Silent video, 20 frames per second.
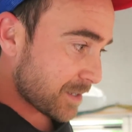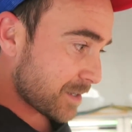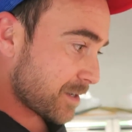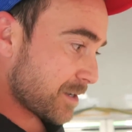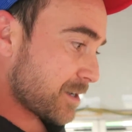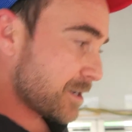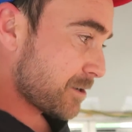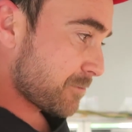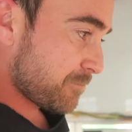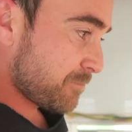
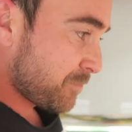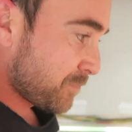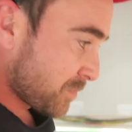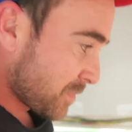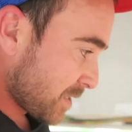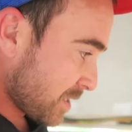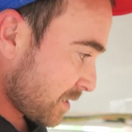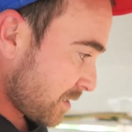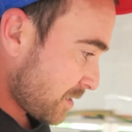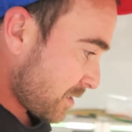Um,
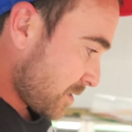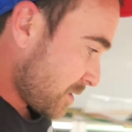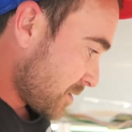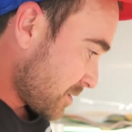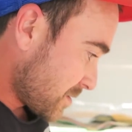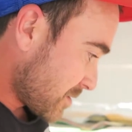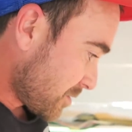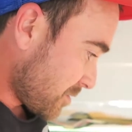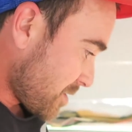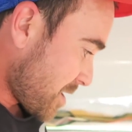
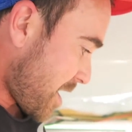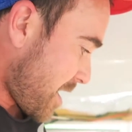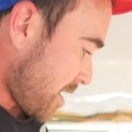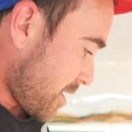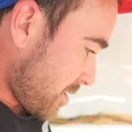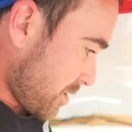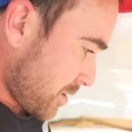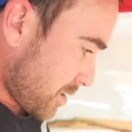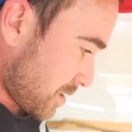so yeah,